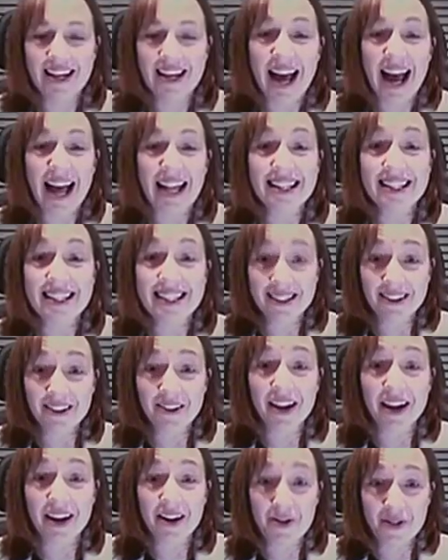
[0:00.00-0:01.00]
And still,
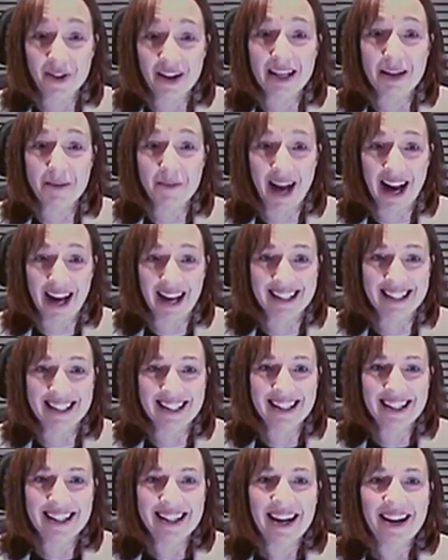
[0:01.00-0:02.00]
they're really bad.
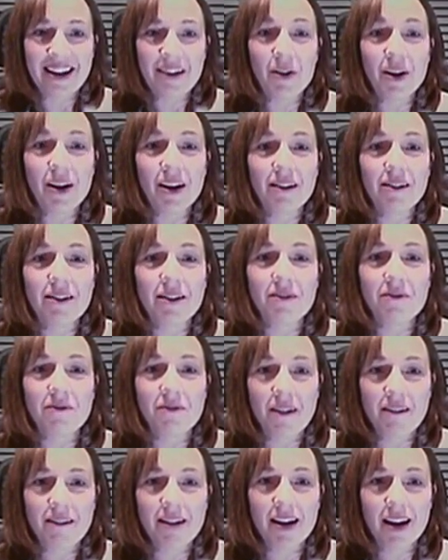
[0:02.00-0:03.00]
We are at the
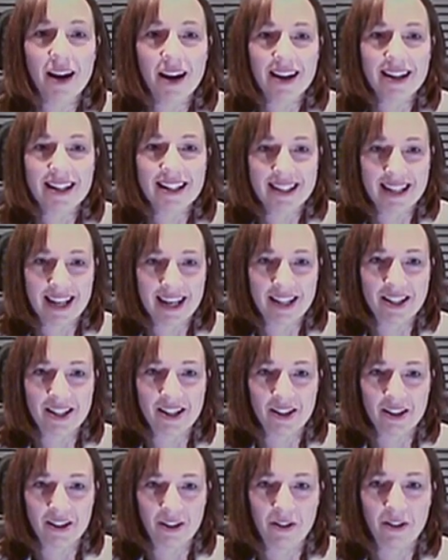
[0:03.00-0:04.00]
very early stages
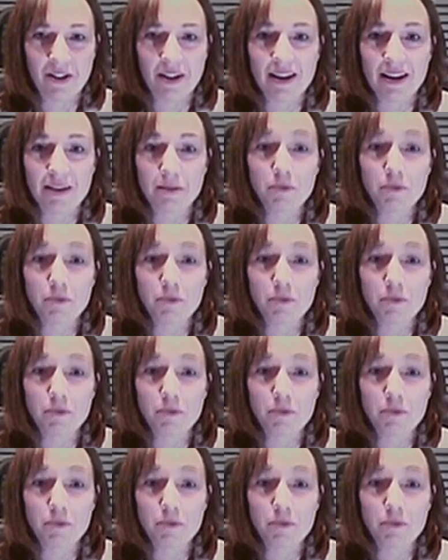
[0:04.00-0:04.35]
of the